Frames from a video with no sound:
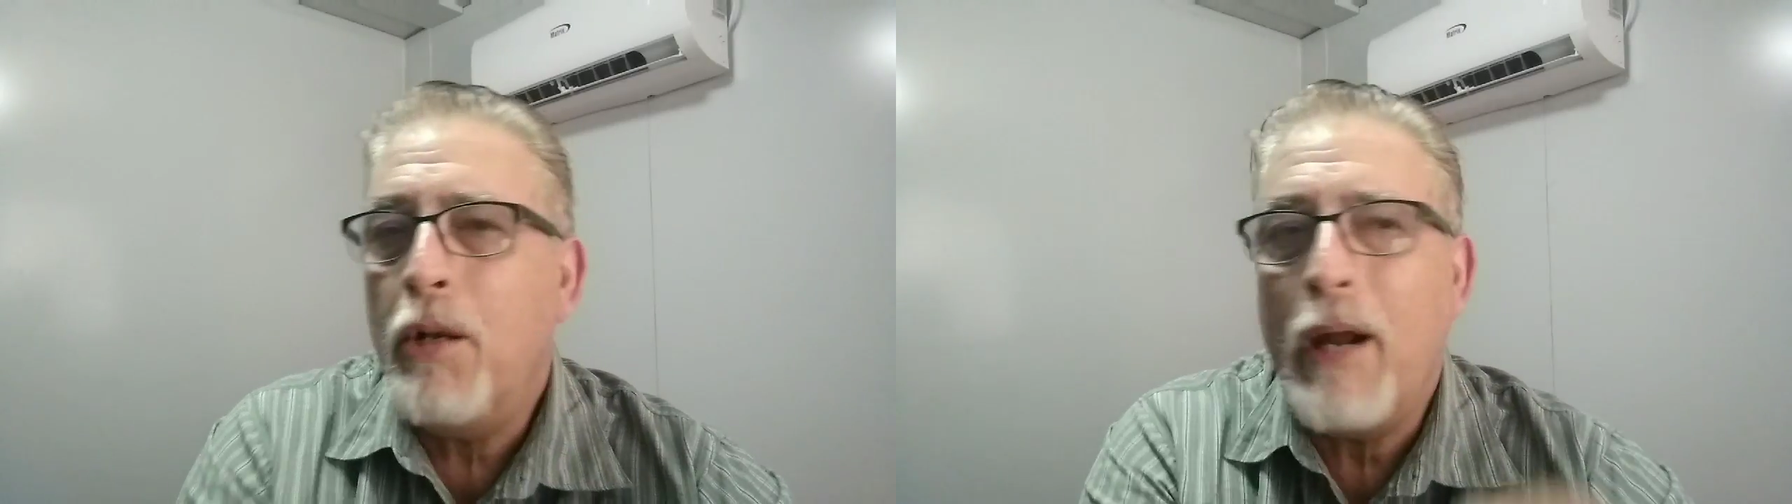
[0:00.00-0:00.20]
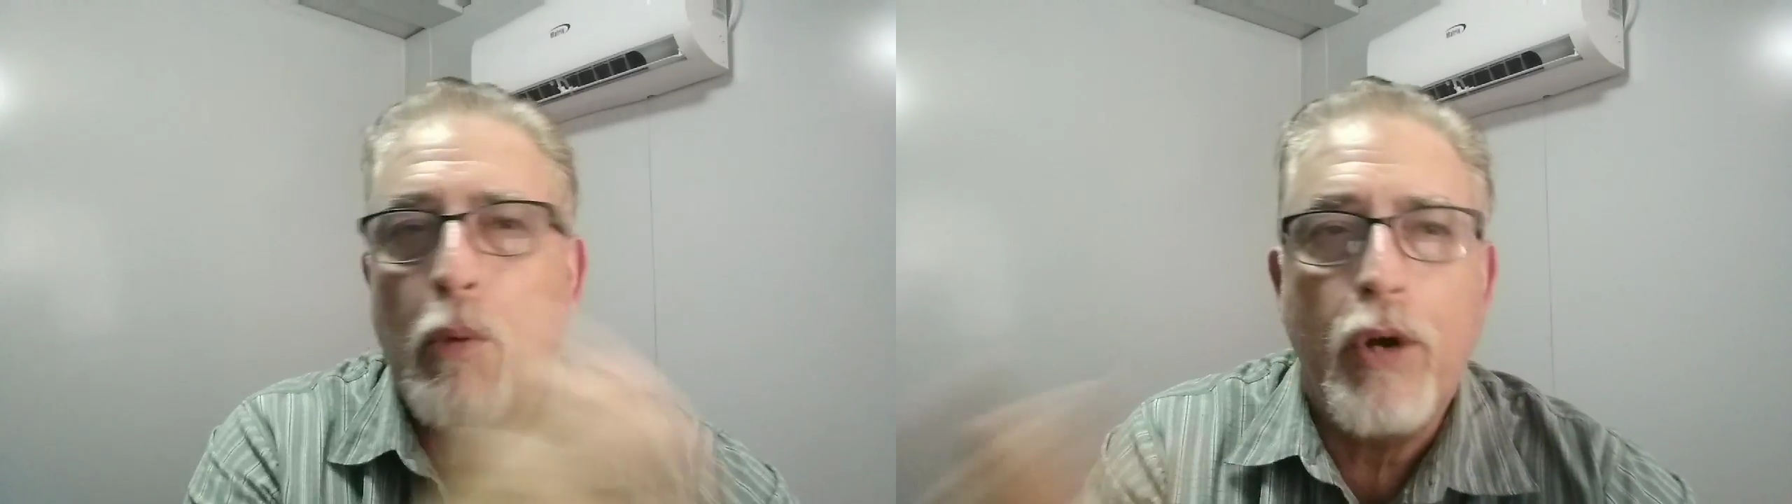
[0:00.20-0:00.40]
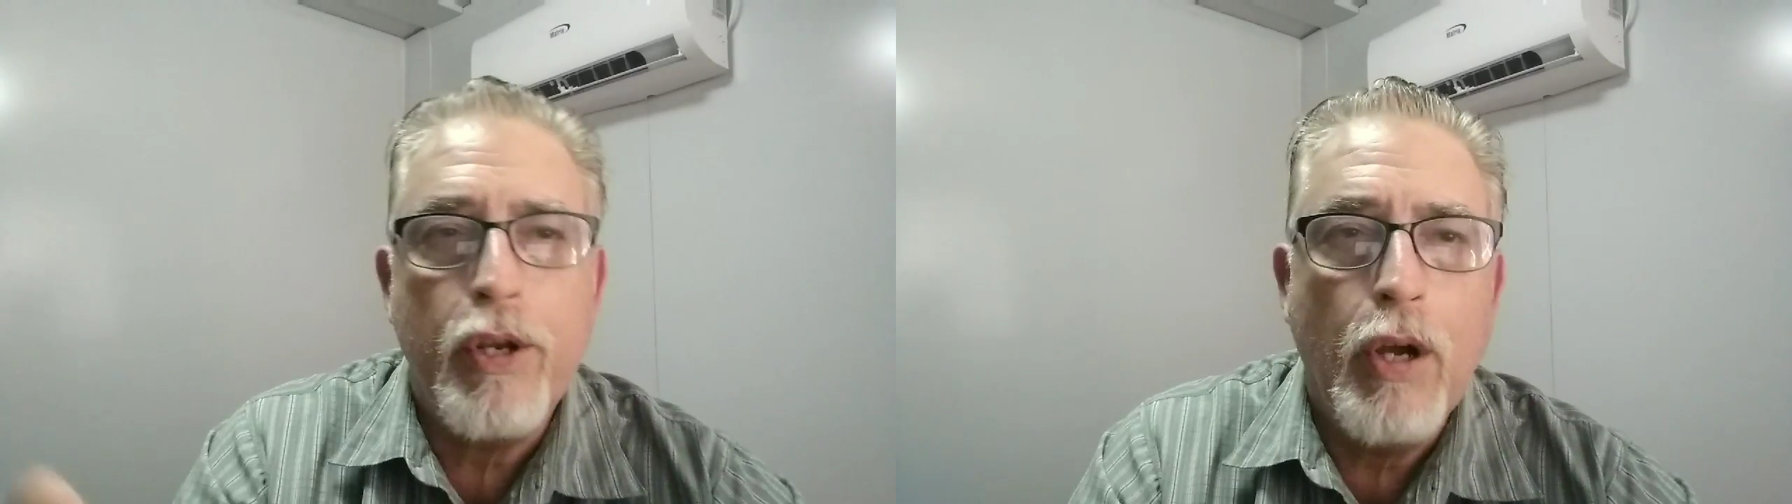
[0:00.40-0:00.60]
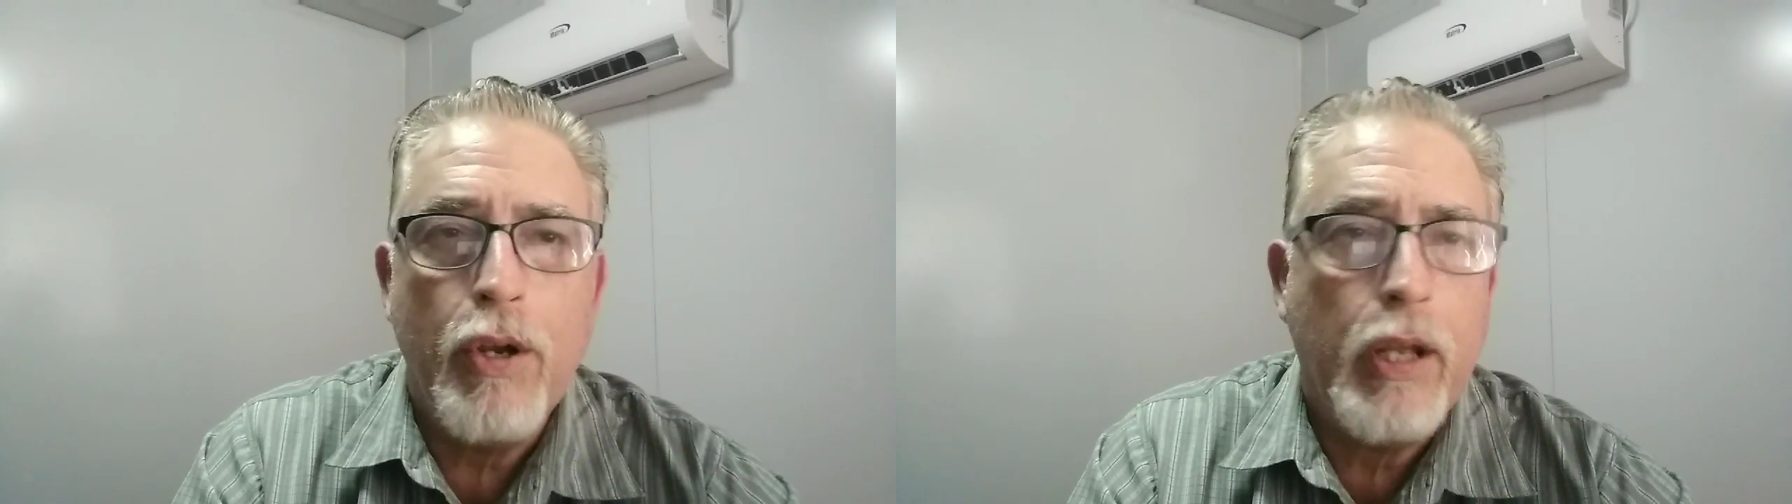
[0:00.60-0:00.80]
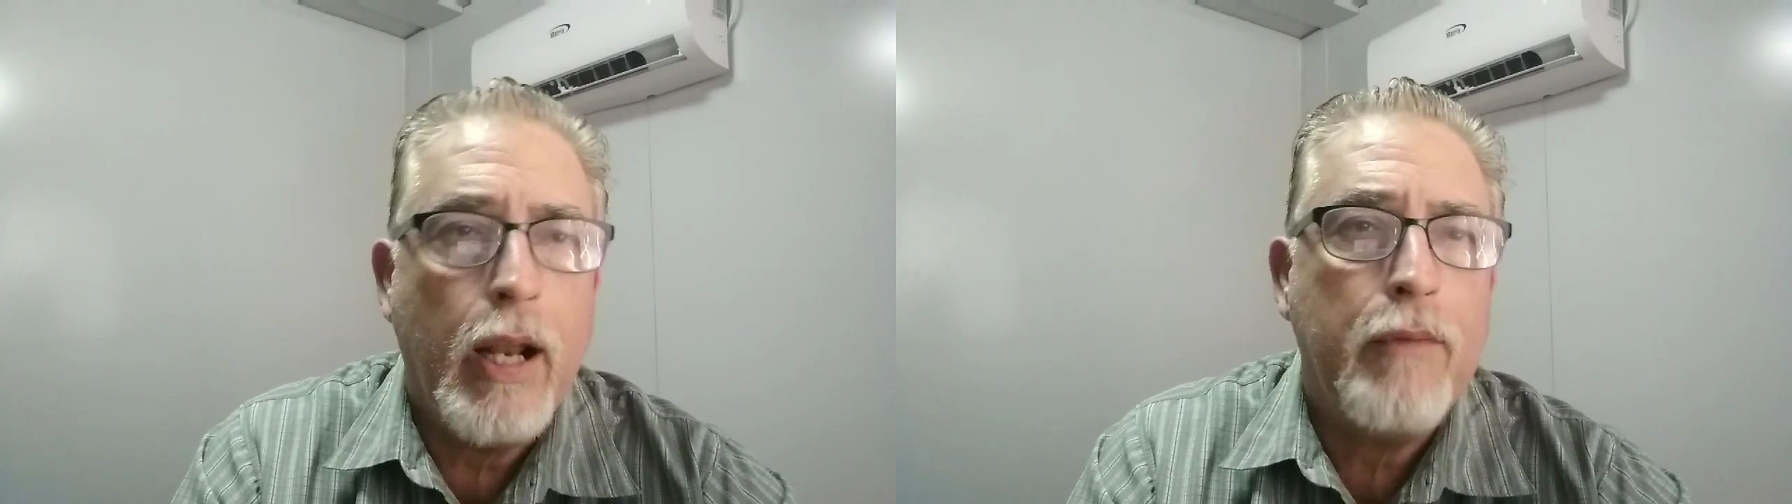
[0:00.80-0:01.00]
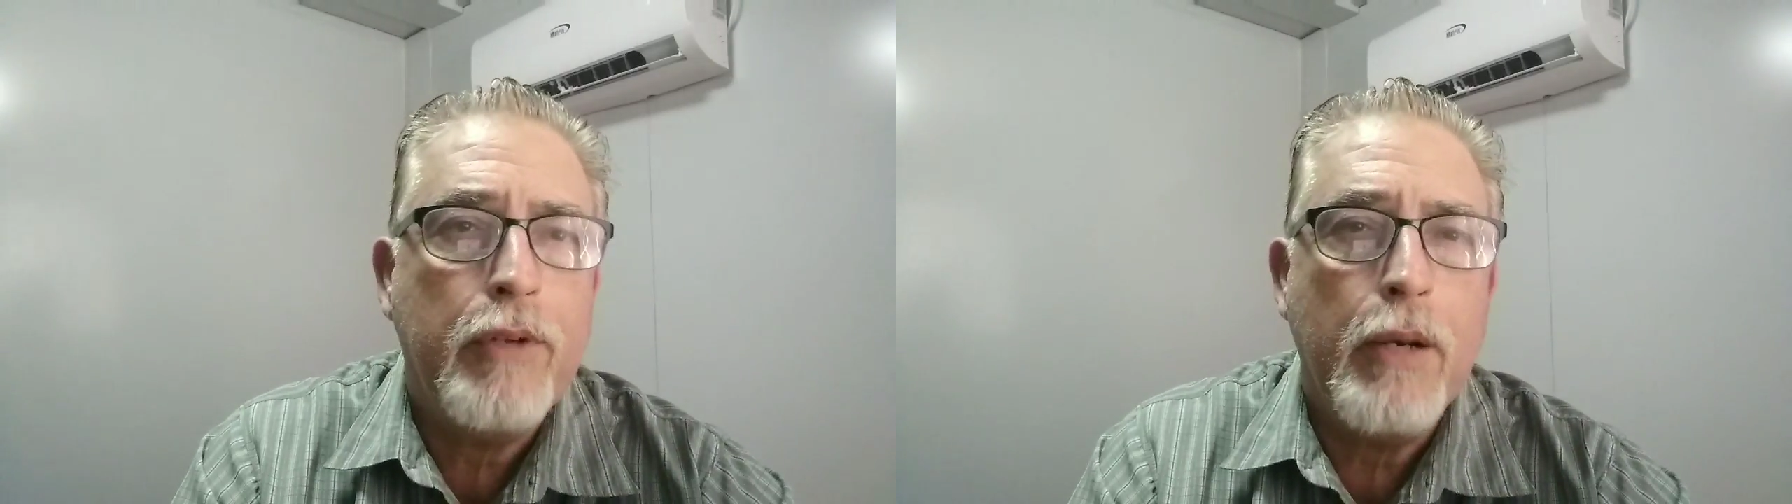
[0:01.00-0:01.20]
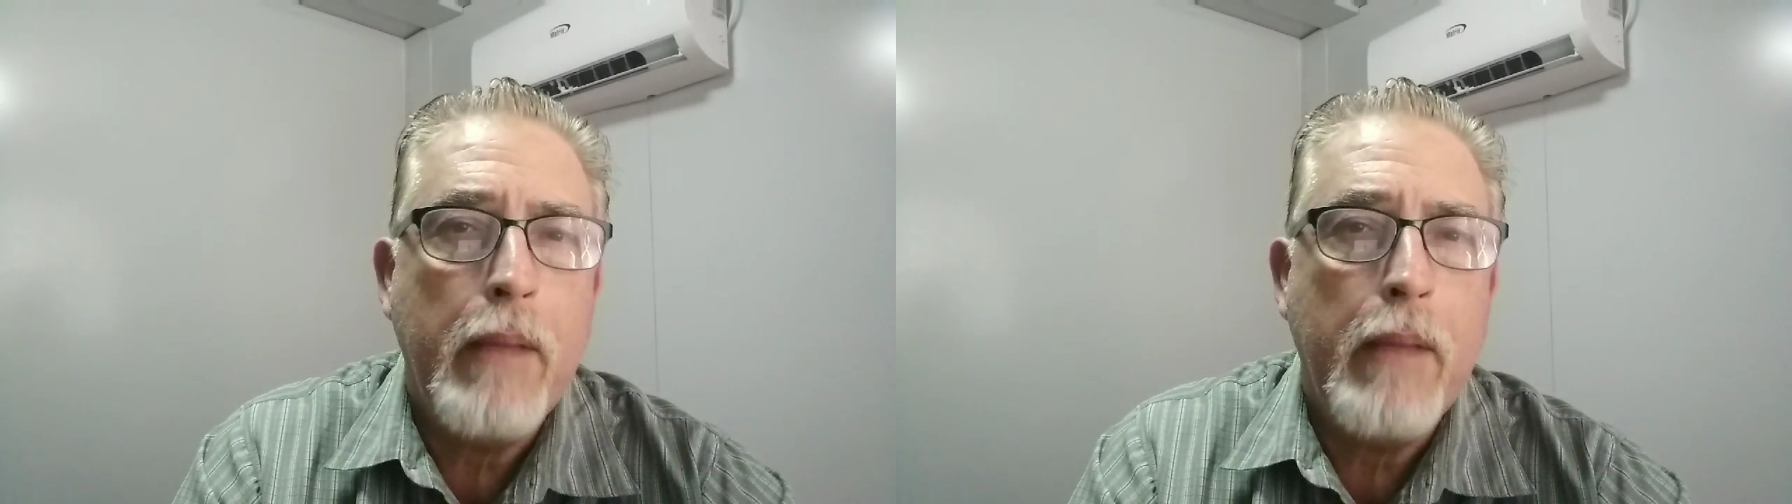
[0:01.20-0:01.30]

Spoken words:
No matter where you go, you're going to have good